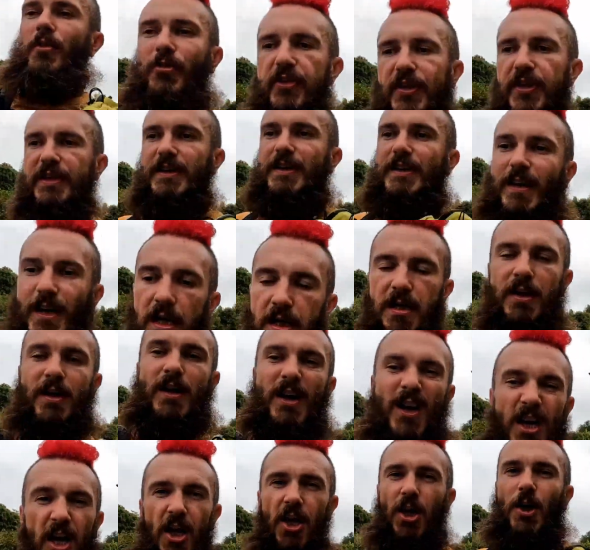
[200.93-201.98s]
the
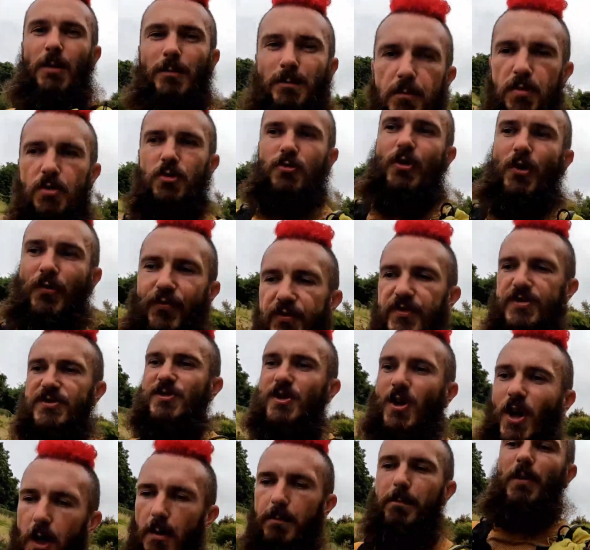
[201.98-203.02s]
more
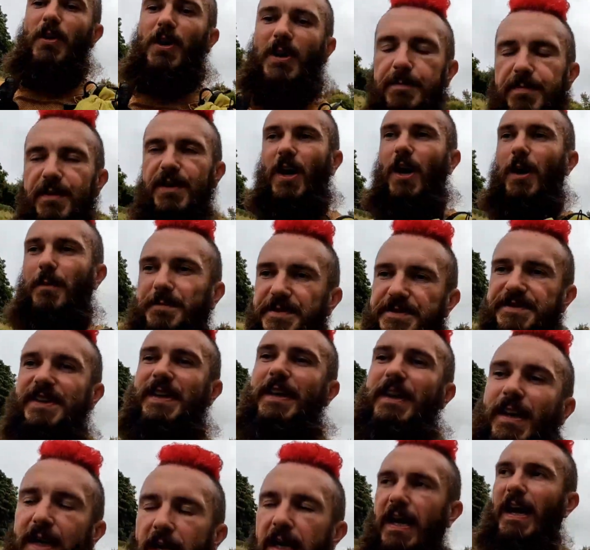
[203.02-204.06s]
efficient our body becomes
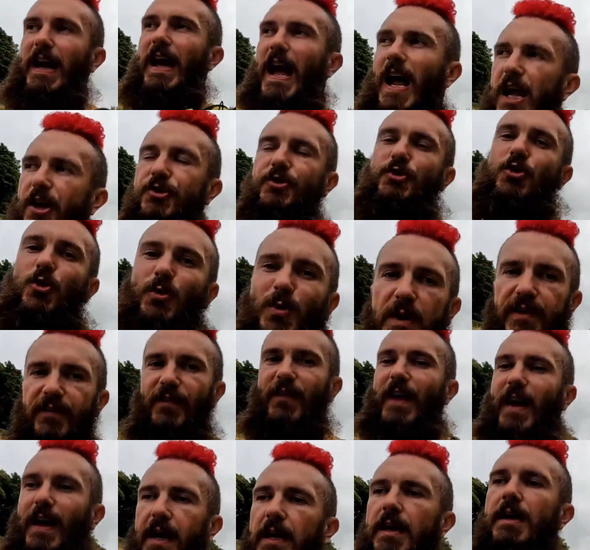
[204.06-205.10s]
at
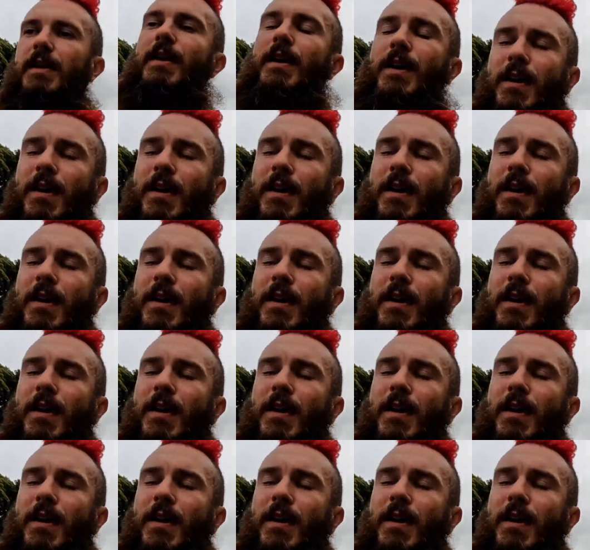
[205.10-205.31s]
doing that,